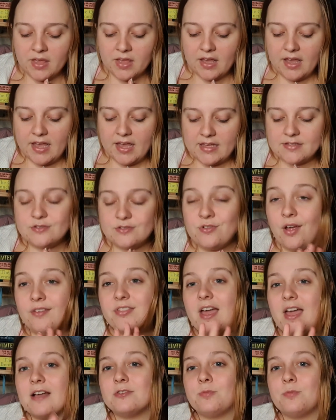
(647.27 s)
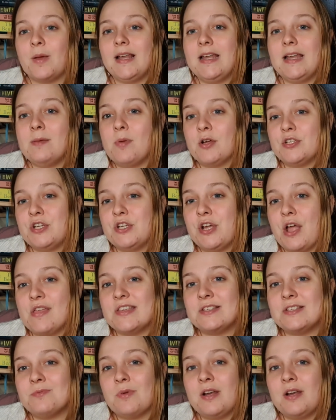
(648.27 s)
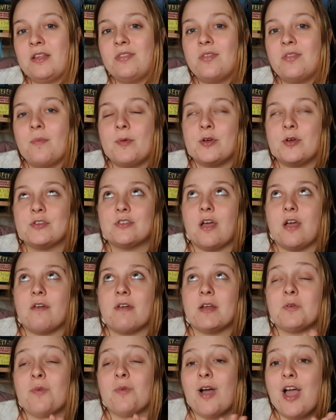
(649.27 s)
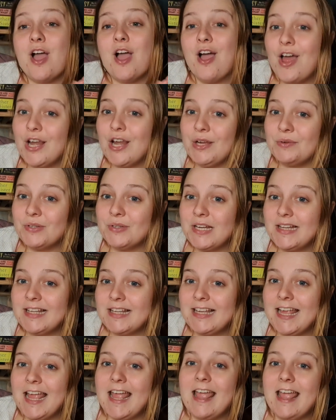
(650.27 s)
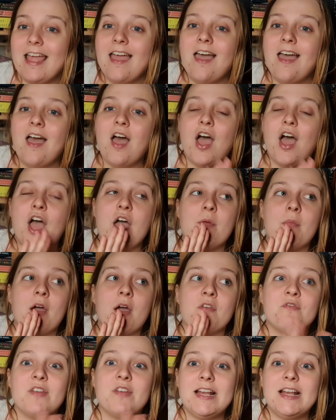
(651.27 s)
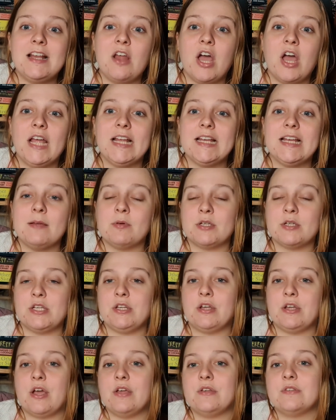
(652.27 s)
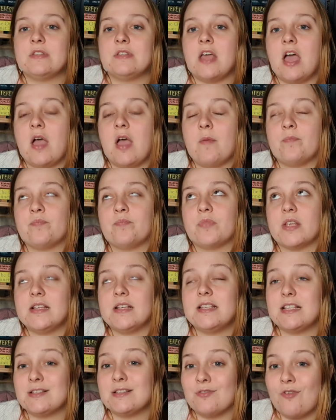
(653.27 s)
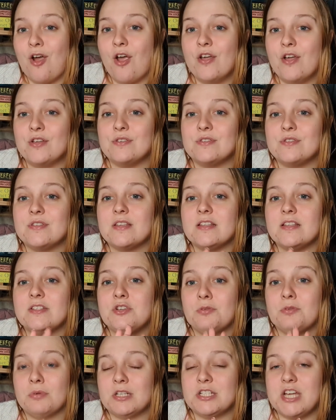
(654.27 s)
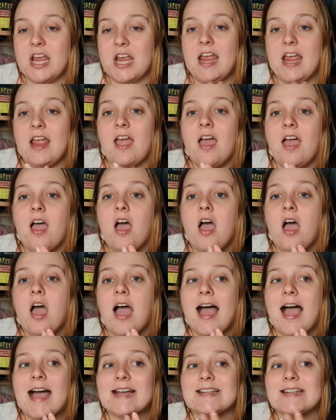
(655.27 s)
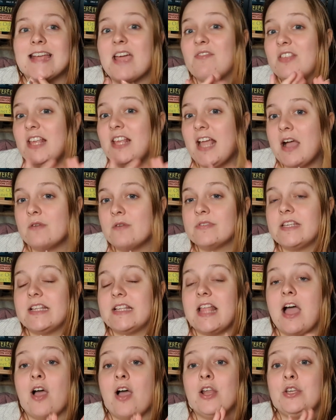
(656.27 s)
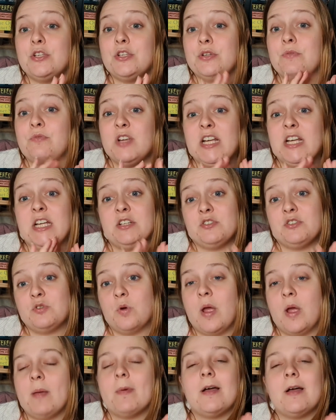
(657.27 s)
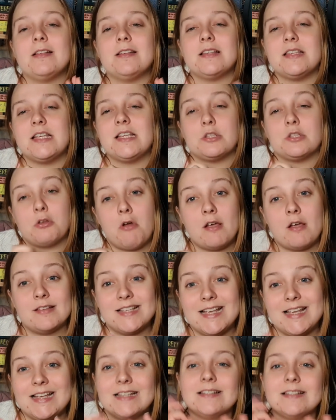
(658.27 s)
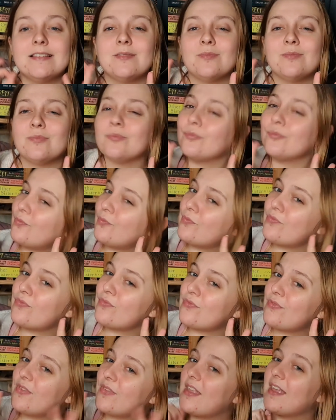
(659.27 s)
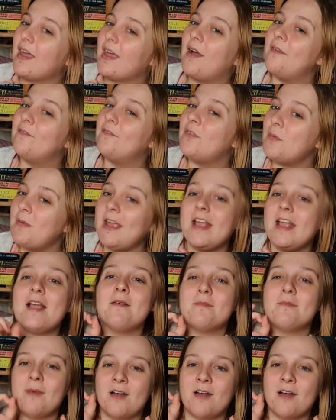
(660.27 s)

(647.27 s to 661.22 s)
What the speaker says: Is Ninth House by Leigh Bardugo. This is one of the books I read quite early on in the year. I really like Leigh Bardugo's Six of Crows duology, and everything else in that I do really enjoy, but Six of Crows is, for me, my